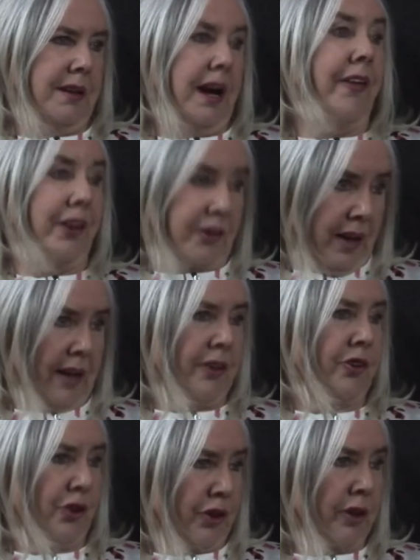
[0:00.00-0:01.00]
and the
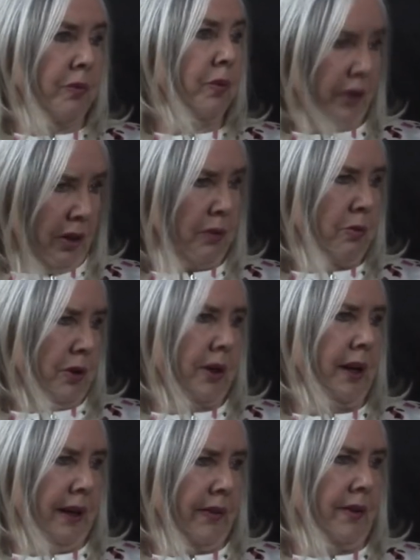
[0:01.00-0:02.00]
credit union will not work
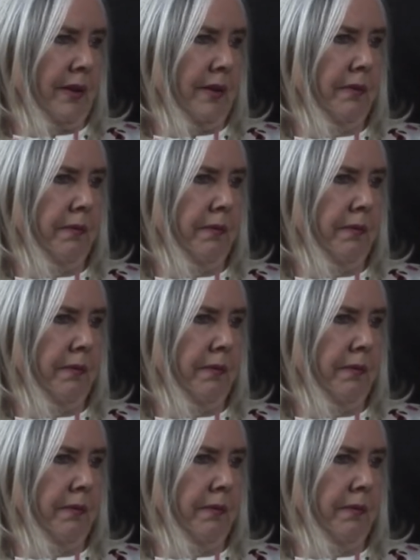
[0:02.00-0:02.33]
either.